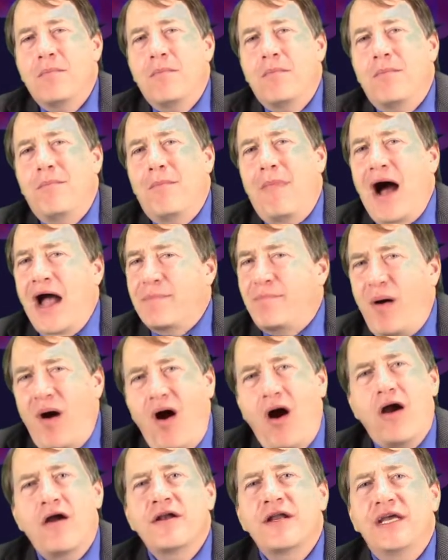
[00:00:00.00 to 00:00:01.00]
My
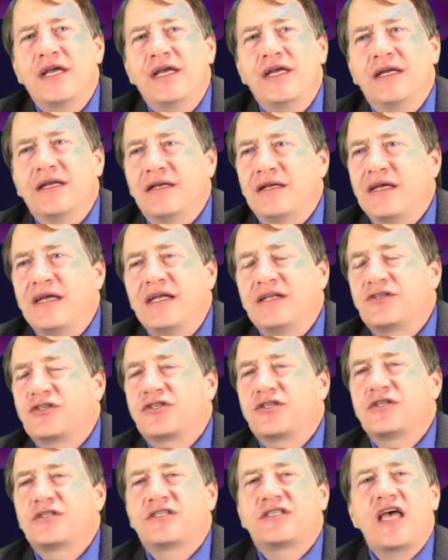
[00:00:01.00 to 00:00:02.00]
party needs
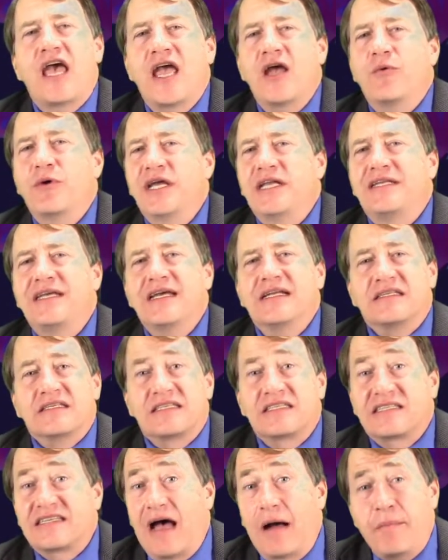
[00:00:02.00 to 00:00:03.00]
to say we did
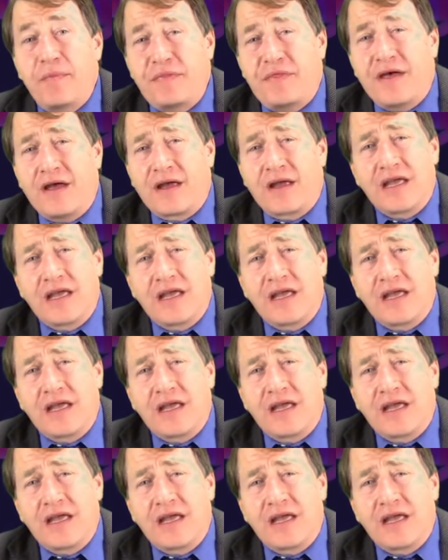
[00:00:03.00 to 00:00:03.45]
something,